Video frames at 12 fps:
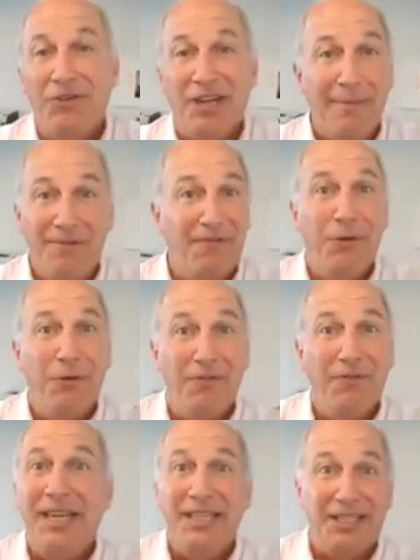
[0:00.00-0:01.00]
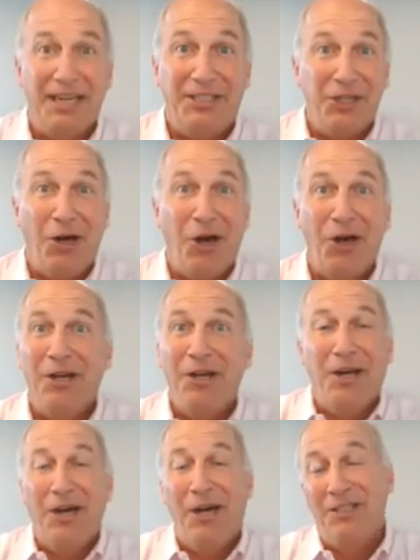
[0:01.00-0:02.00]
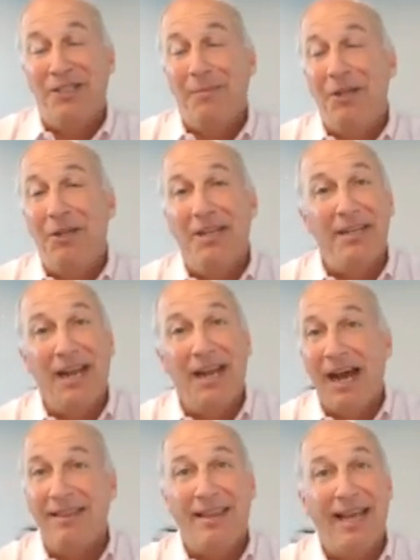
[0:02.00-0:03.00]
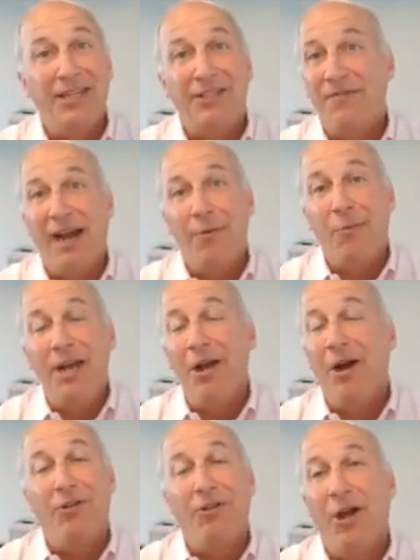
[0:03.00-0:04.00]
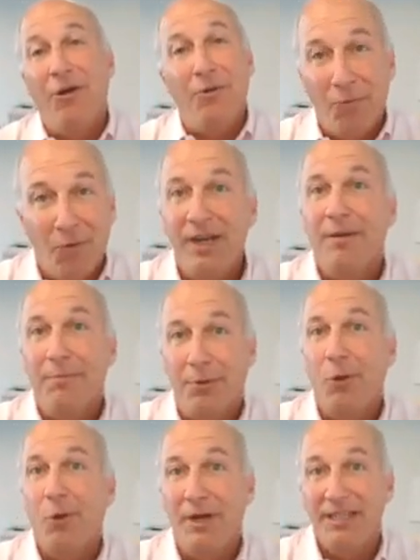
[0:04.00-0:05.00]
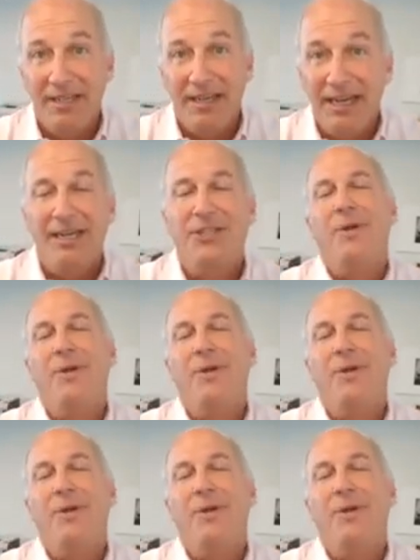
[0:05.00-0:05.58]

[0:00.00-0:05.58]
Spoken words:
typed a few of these, I saw. Some of you did not. That's fine. We all know what employees need. It's